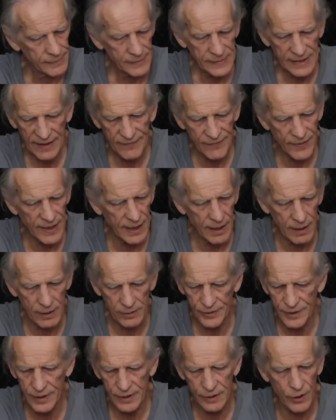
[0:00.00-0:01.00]
That
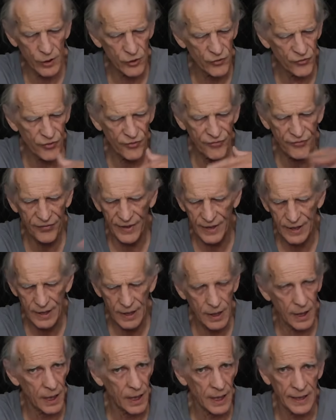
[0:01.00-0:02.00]
file just goes, it's
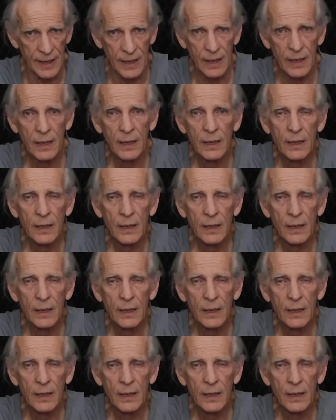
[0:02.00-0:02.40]
gone.